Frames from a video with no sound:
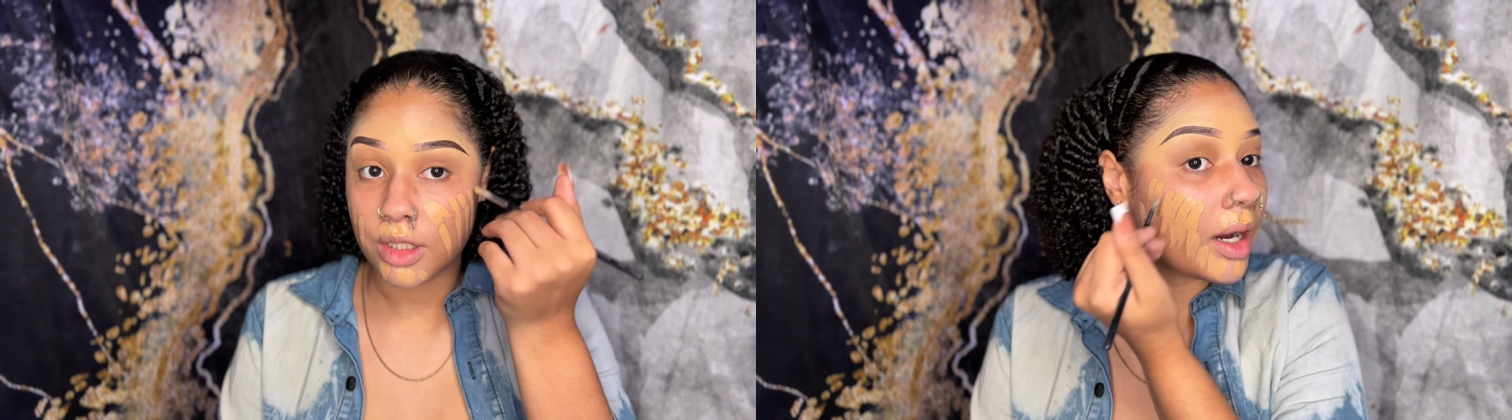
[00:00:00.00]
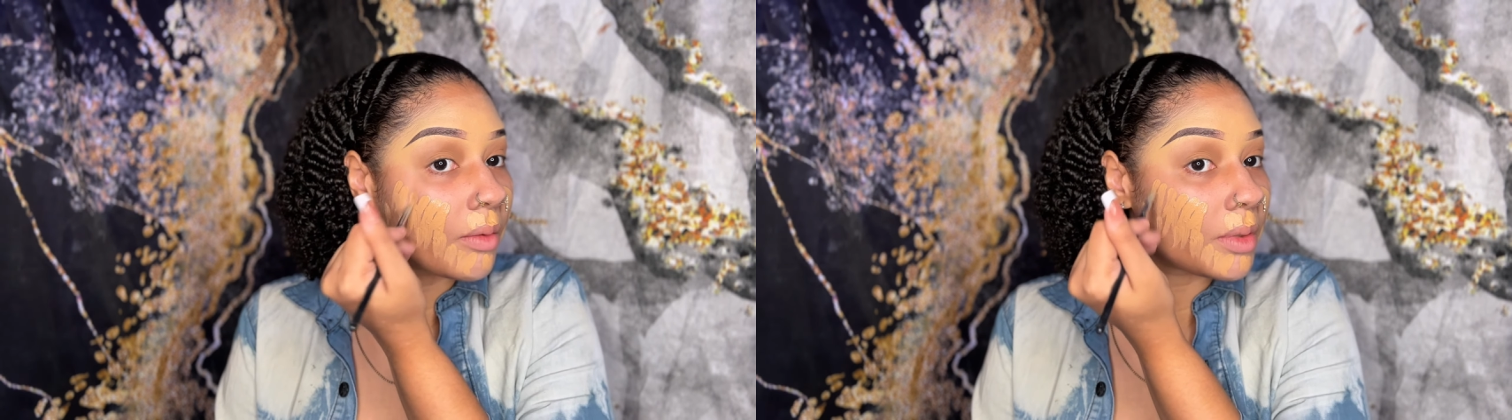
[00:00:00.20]

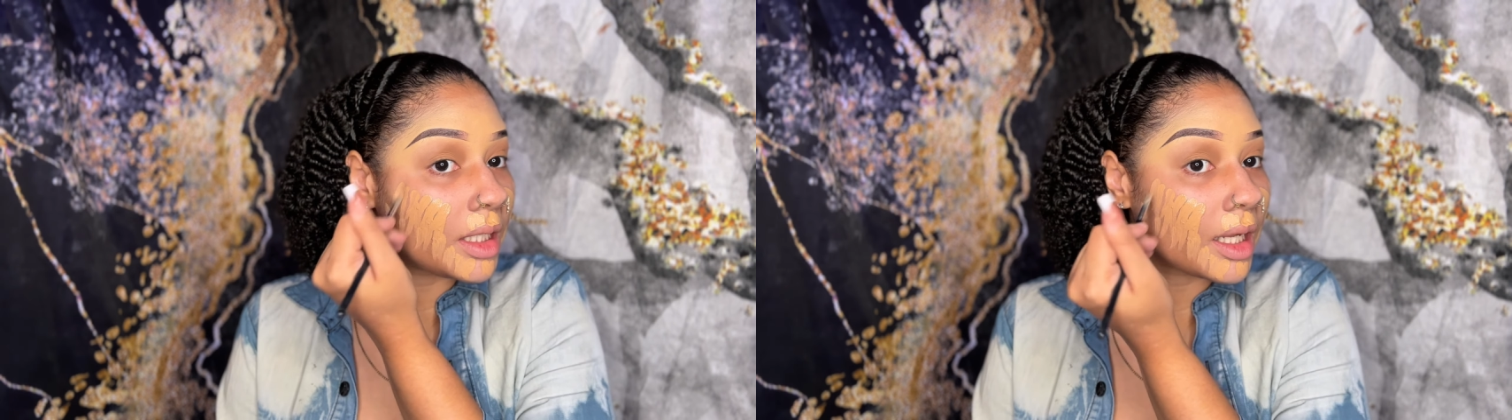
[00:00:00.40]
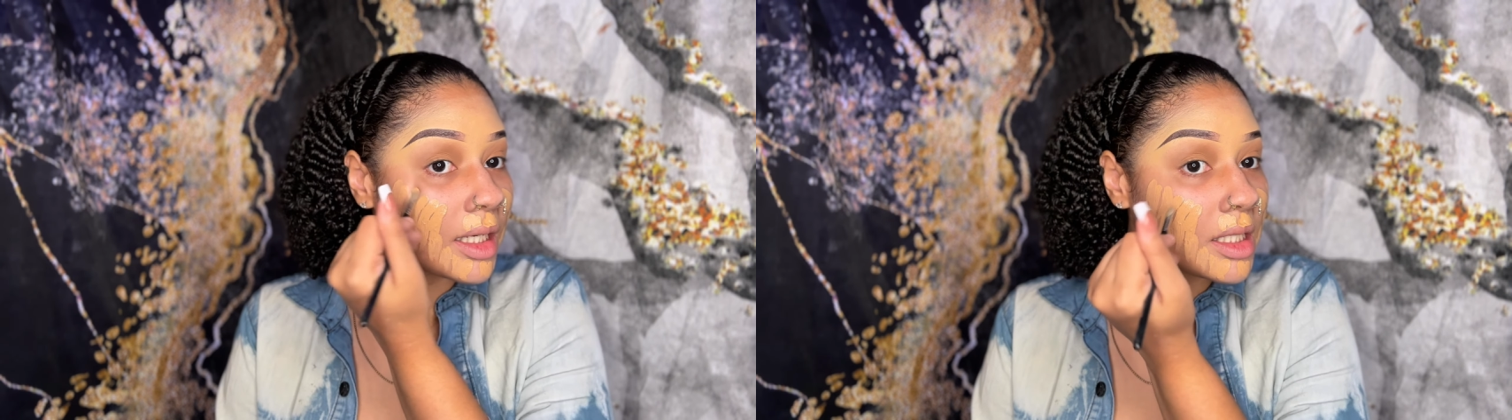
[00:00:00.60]
I really
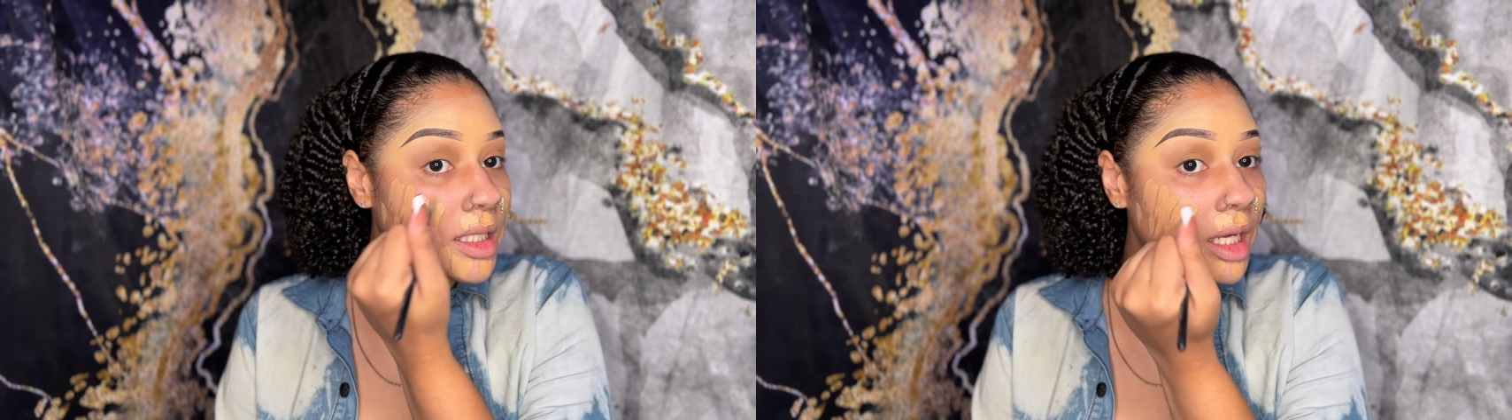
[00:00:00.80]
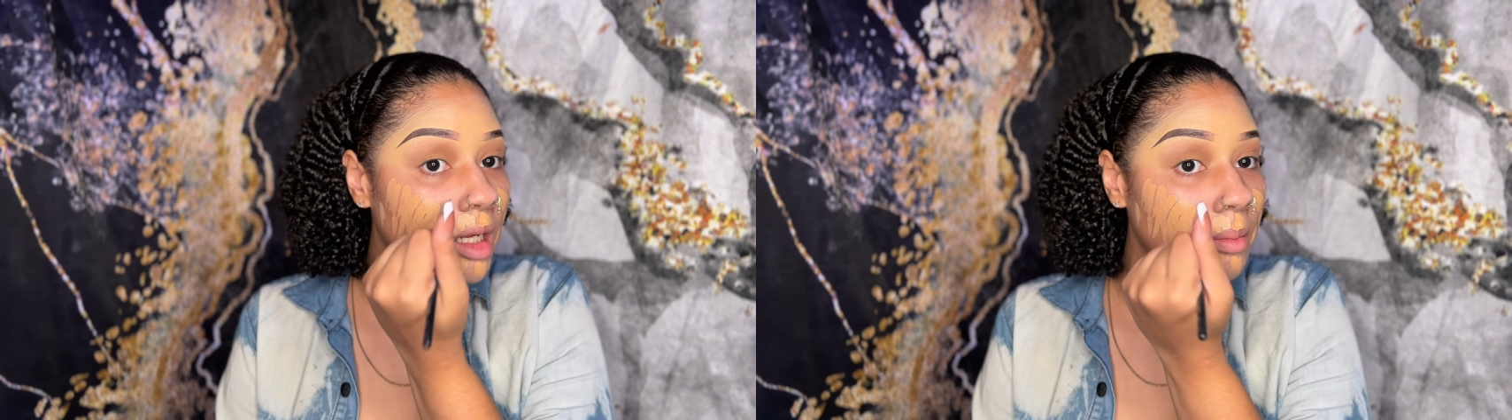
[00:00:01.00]
like
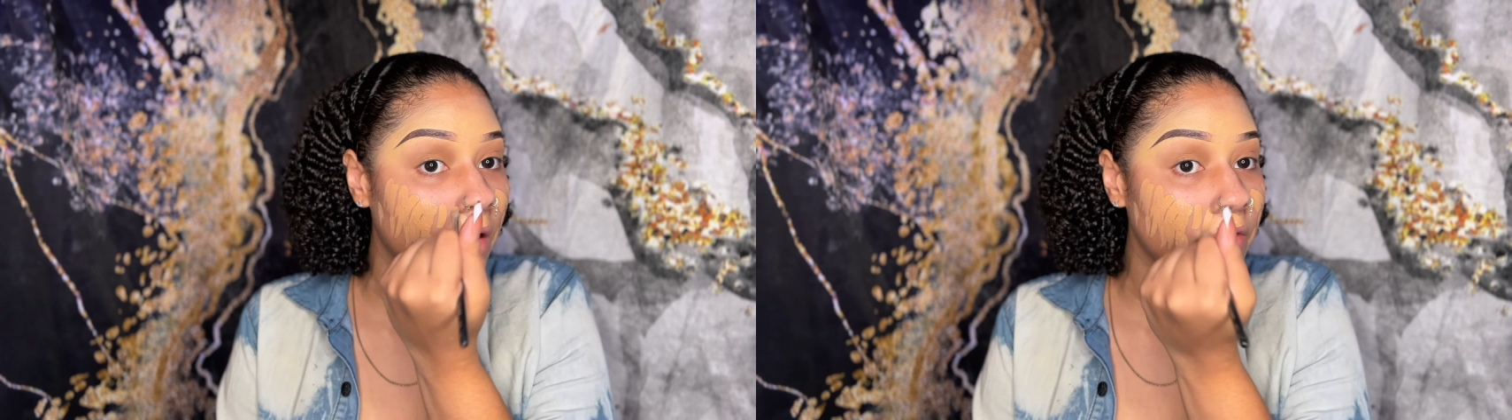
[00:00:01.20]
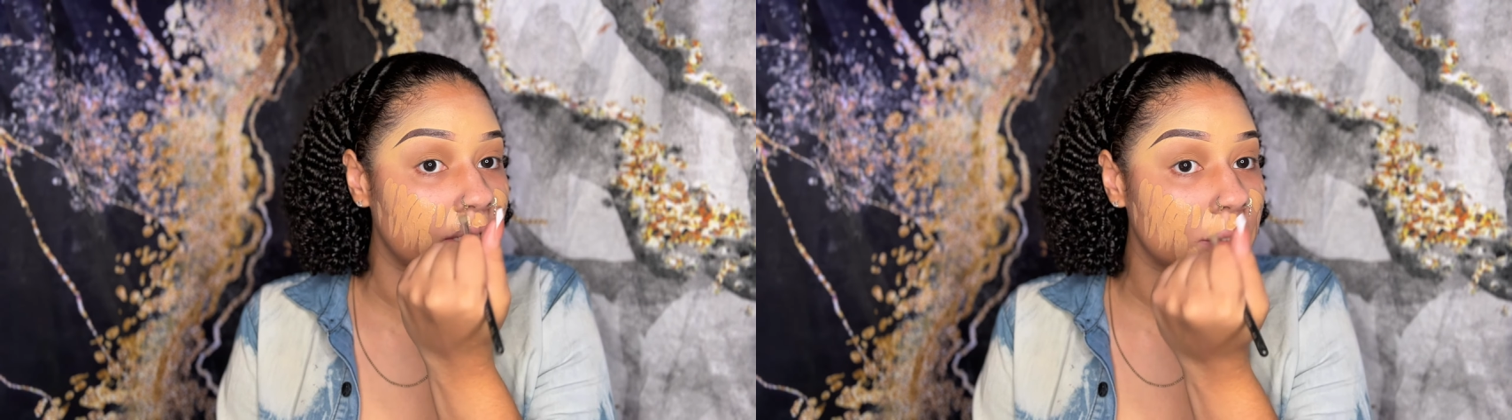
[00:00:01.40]
seeing my
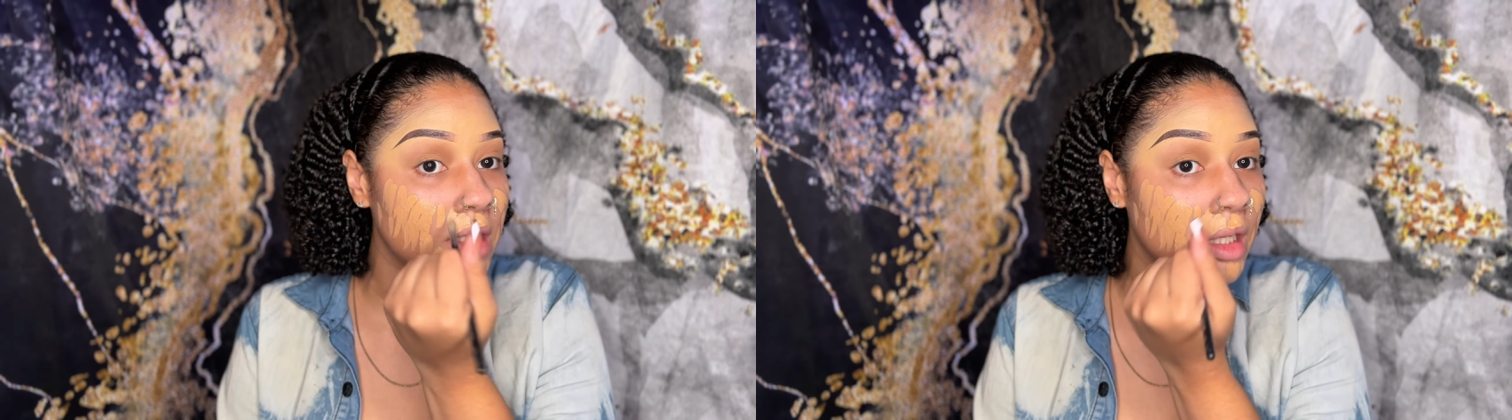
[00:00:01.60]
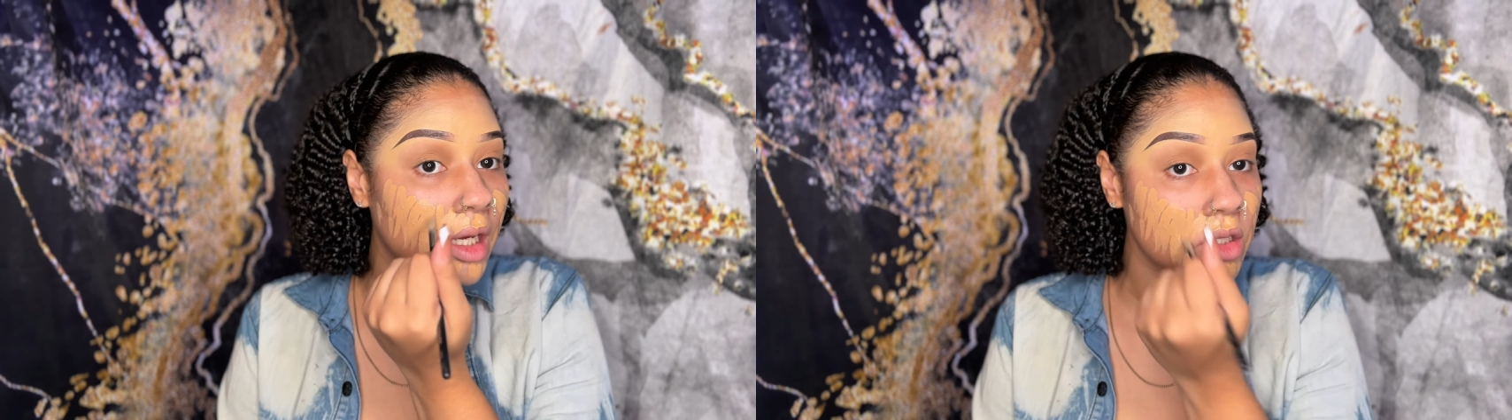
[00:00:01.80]
face
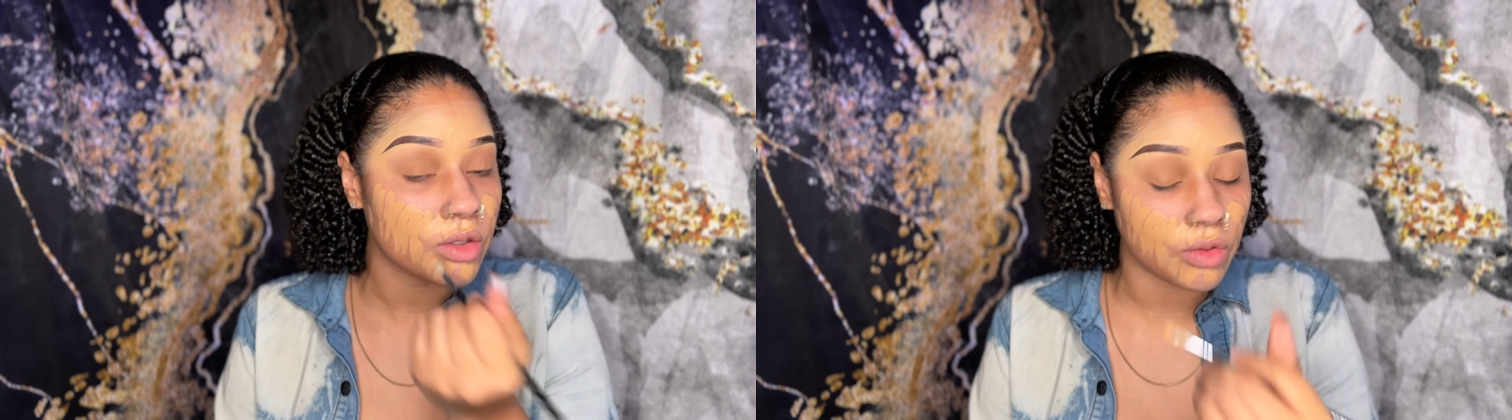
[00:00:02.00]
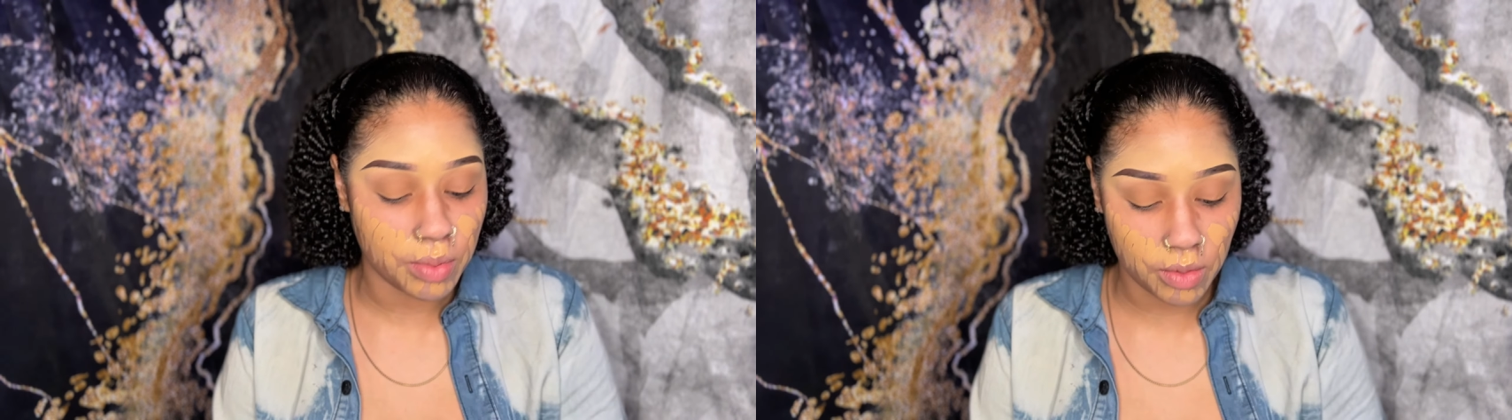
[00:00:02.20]
get like
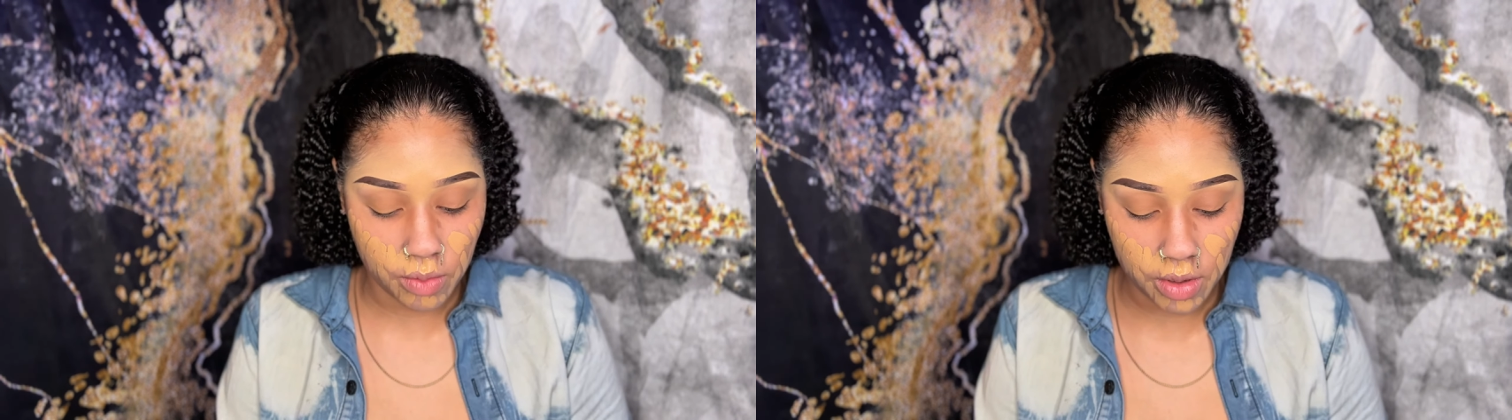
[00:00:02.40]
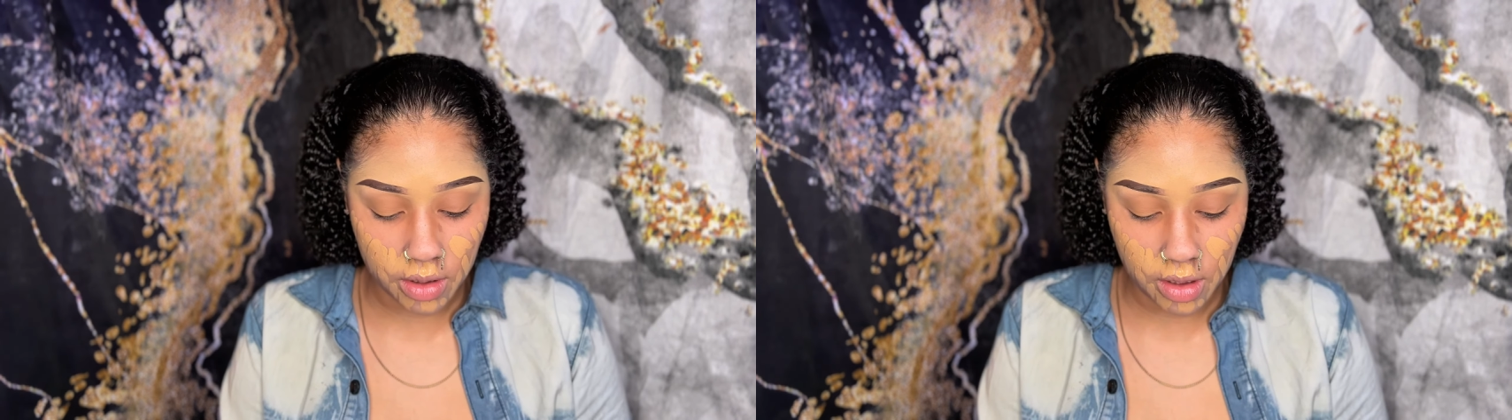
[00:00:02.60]
super
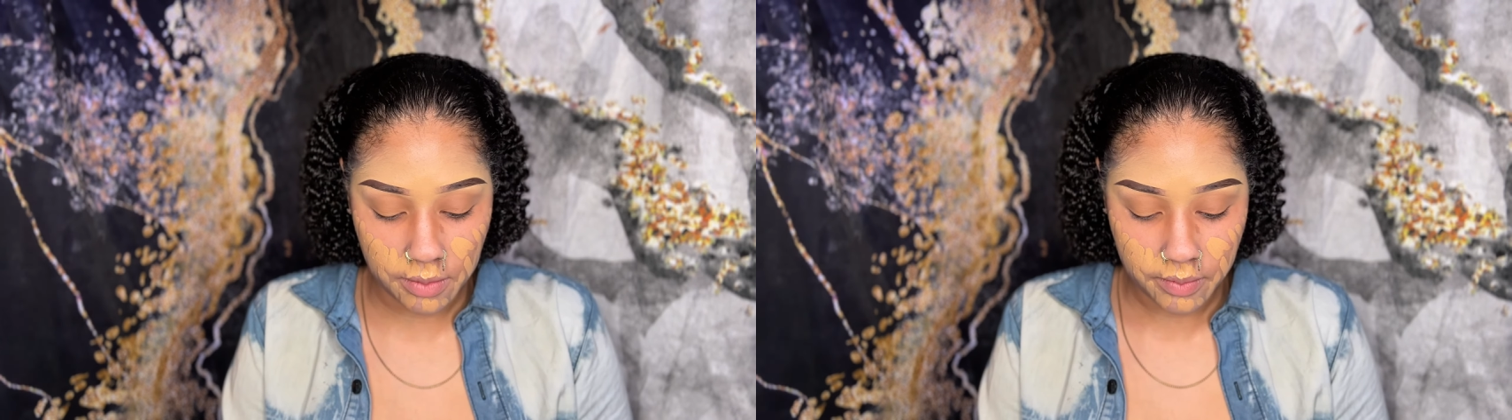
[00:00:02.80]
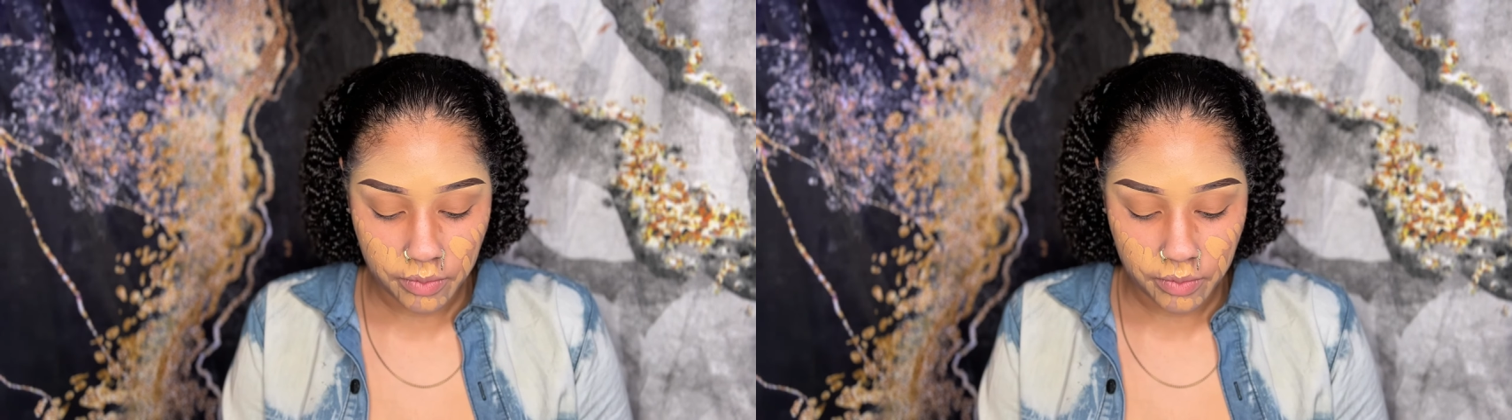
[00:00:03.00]
oily.